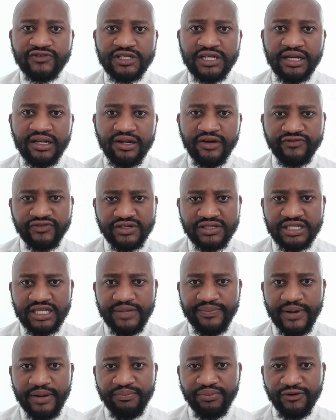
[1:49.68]
10 of the
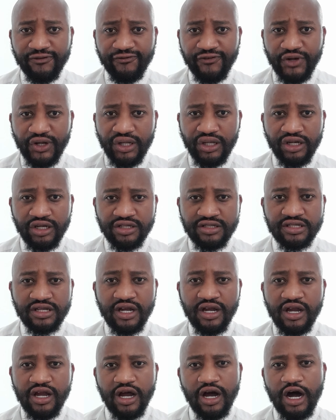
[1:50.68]
CBAM portfolios
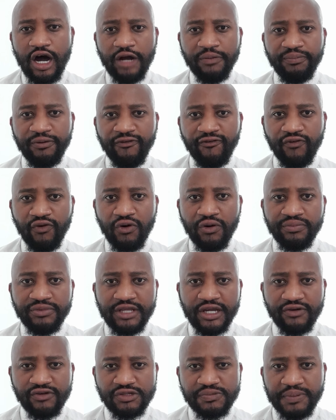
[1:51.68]
outperformed
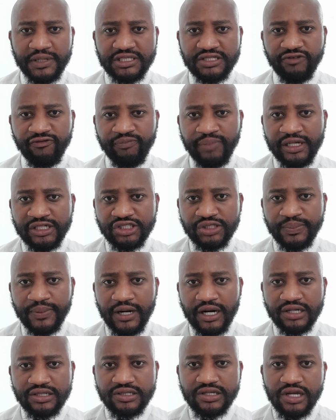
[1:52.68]
their respective
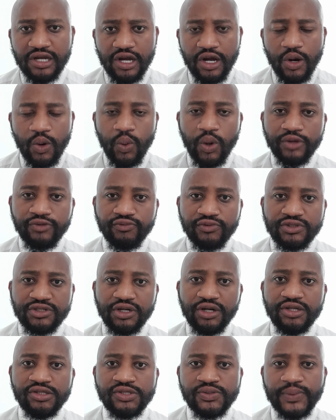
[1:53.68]
benchmarks, with
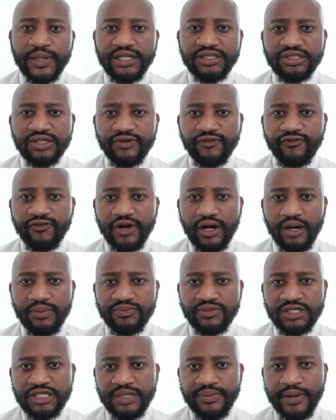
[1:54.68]
returns ranging from
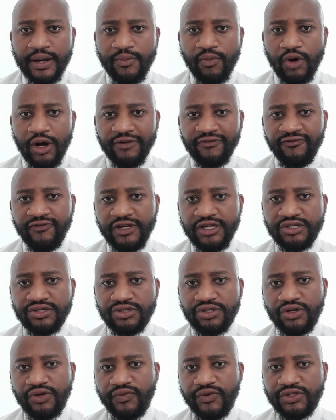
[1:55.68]
CBAM
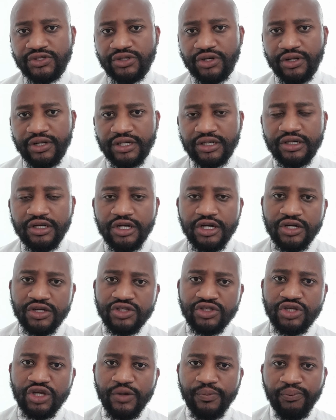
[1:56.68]
1v2 returning
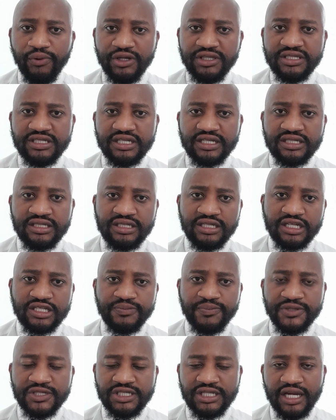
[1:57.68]

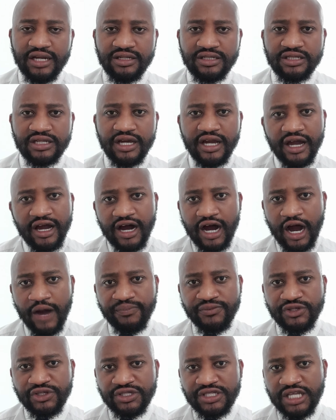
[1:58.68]
2.66%
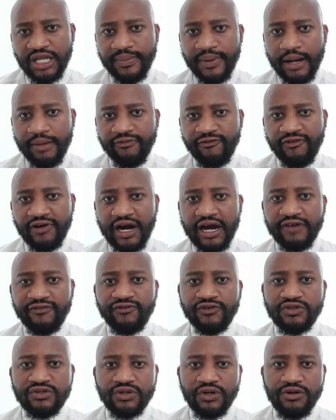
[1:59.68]
up to CBAM 5
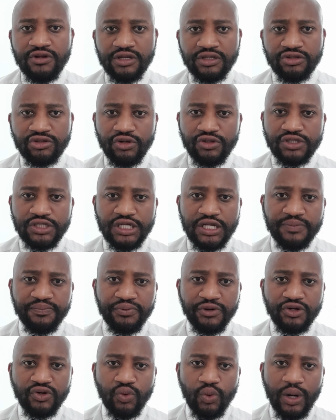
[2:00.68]
returning
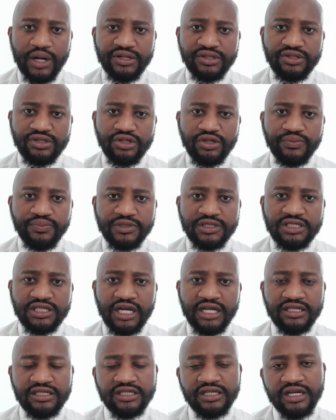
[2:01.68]

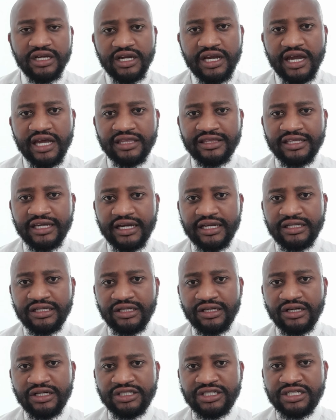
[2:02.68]
13.12%, and then
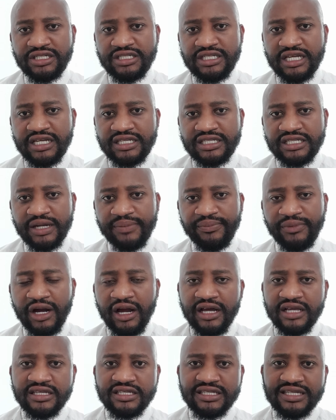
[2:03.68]
here just seeing some
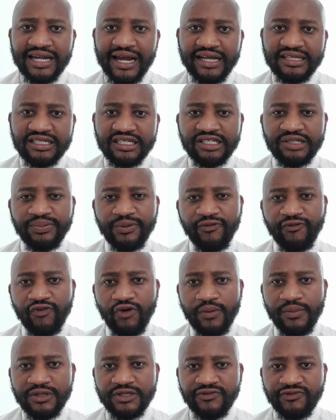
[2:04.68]
slight
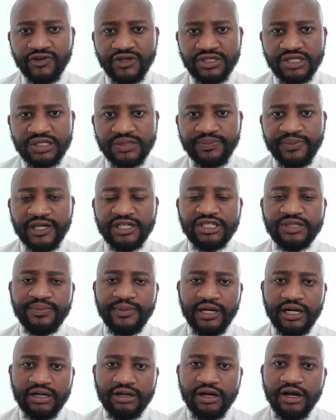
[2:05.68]
underperformance versus
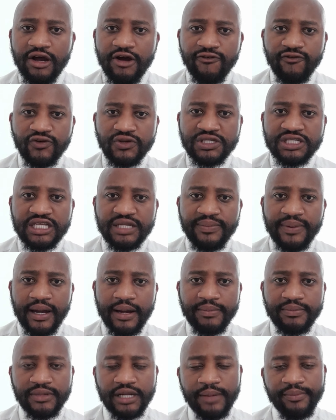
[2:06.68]
benchmark for
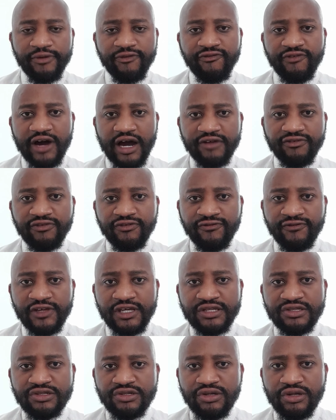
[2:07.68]
CBAM number 5
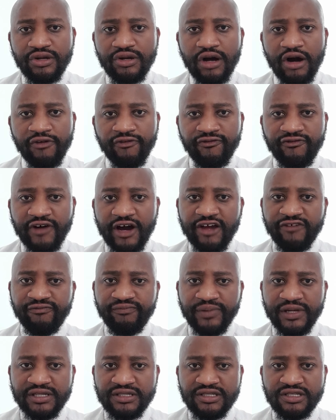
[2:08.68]
v2 of
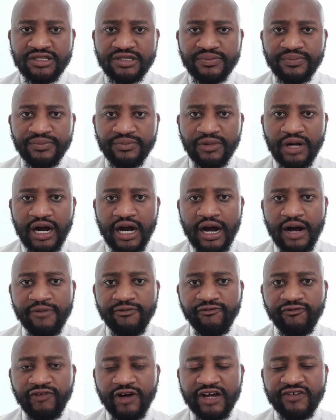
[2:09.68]
5
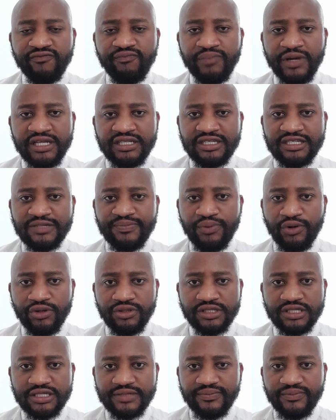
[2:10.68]
basis
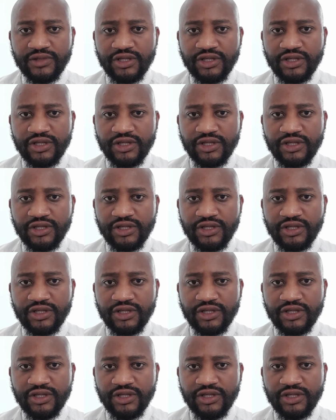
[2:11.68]
points.